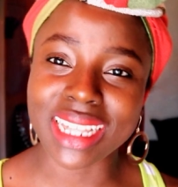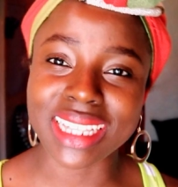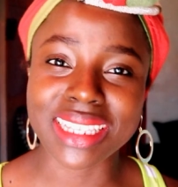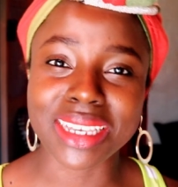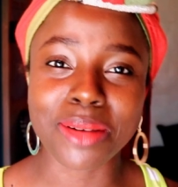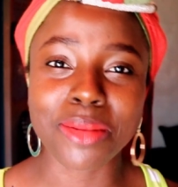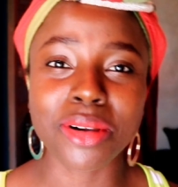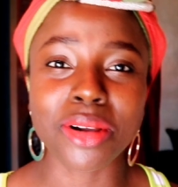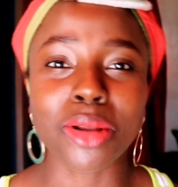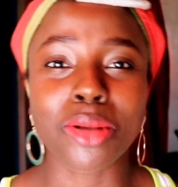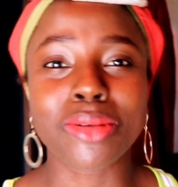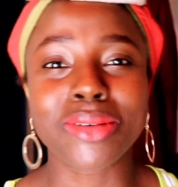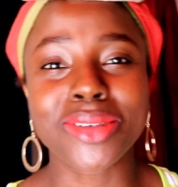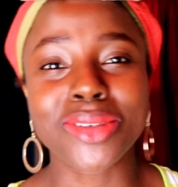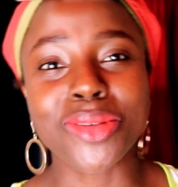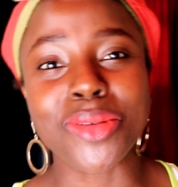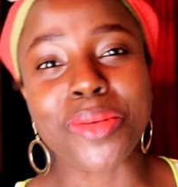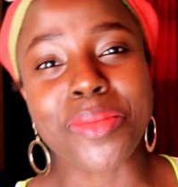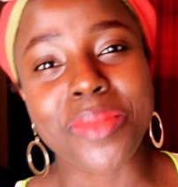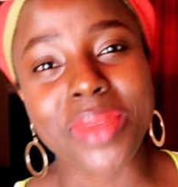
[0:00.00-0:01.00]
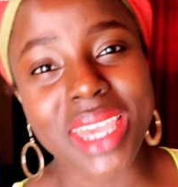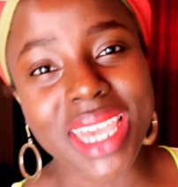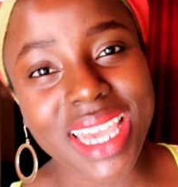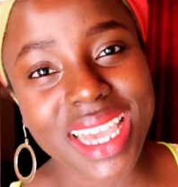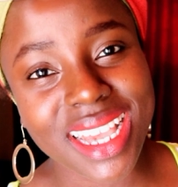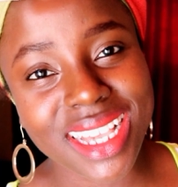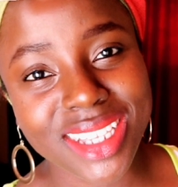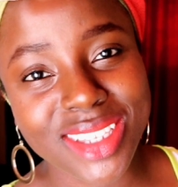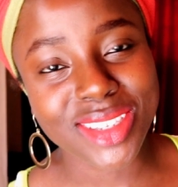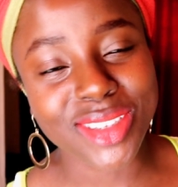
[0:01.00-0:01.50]
it's someone close to
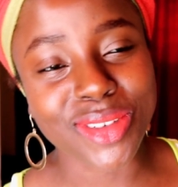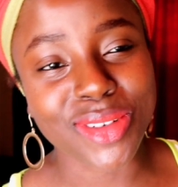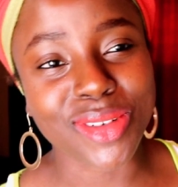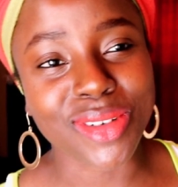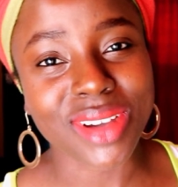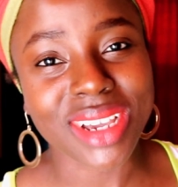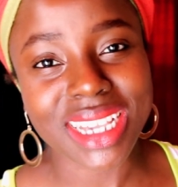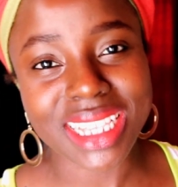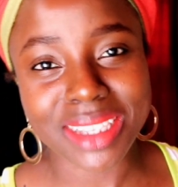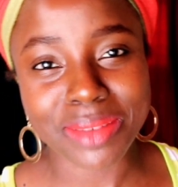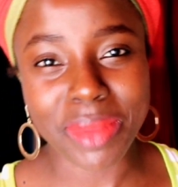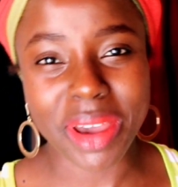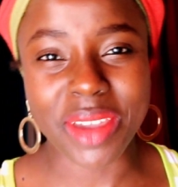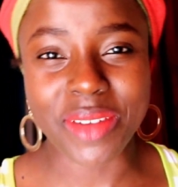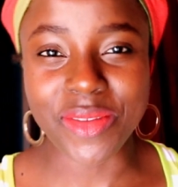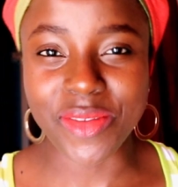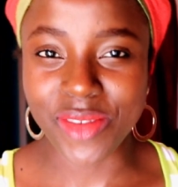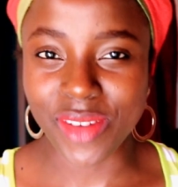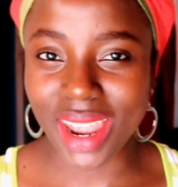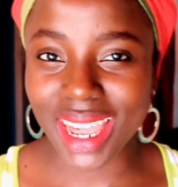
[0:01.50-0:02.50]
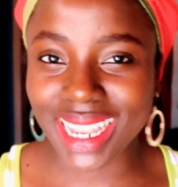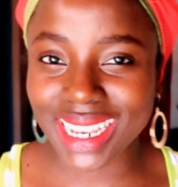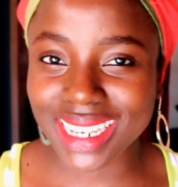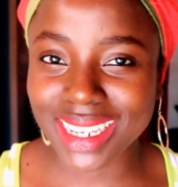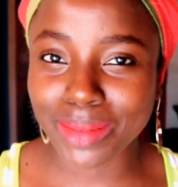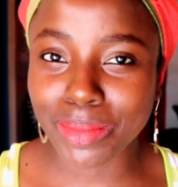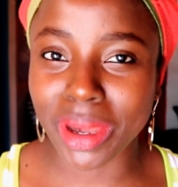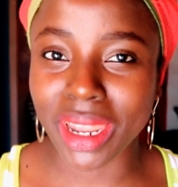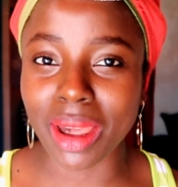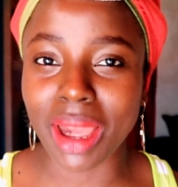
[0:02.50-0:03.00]
me so it's my
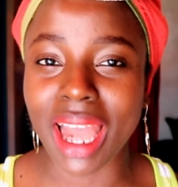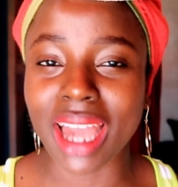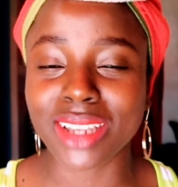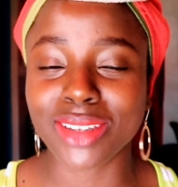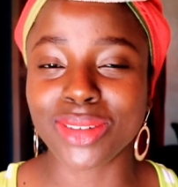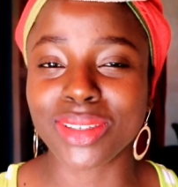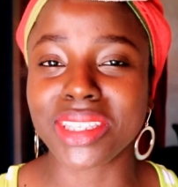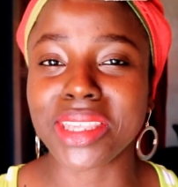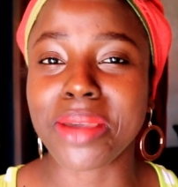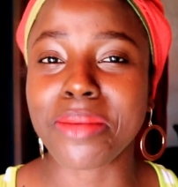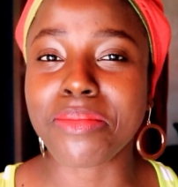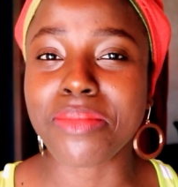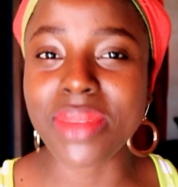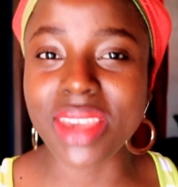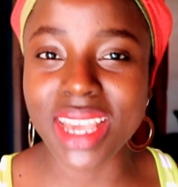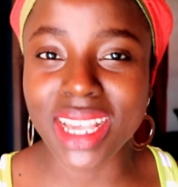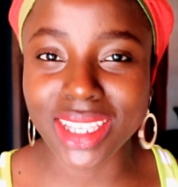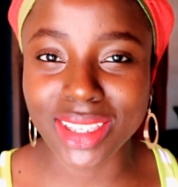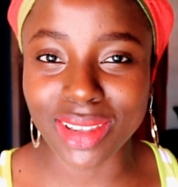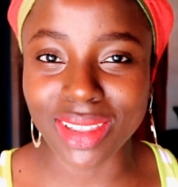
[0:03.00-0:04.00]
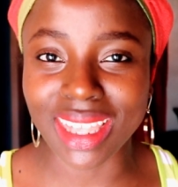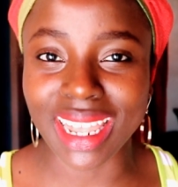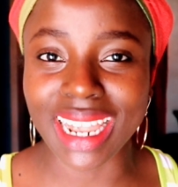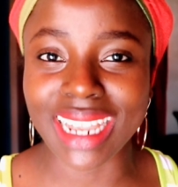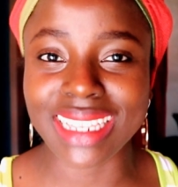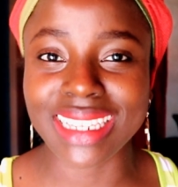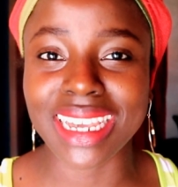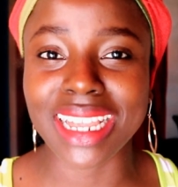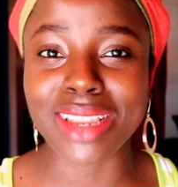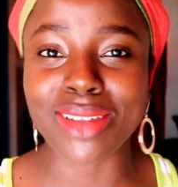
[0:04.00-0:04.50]
friend but i had to say me so that
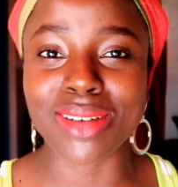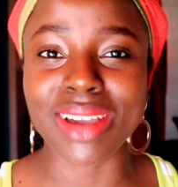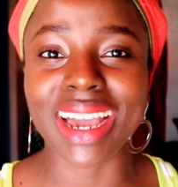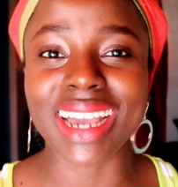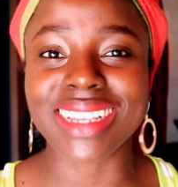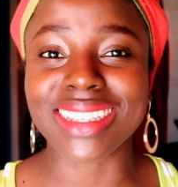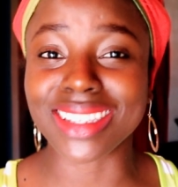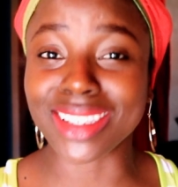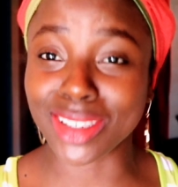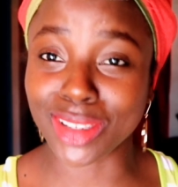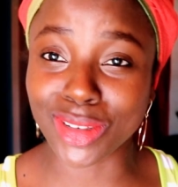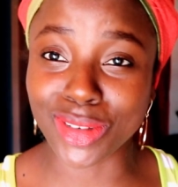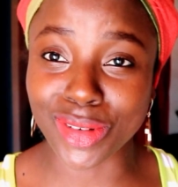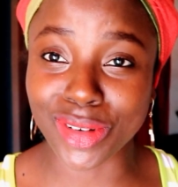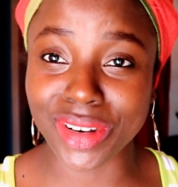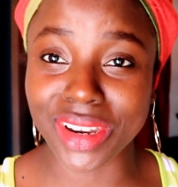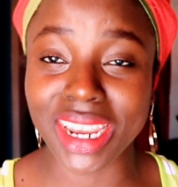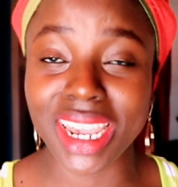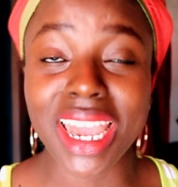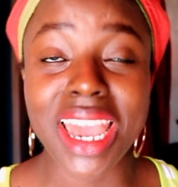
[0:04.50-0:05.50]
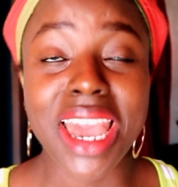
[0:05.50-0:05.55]
i tell you guys the story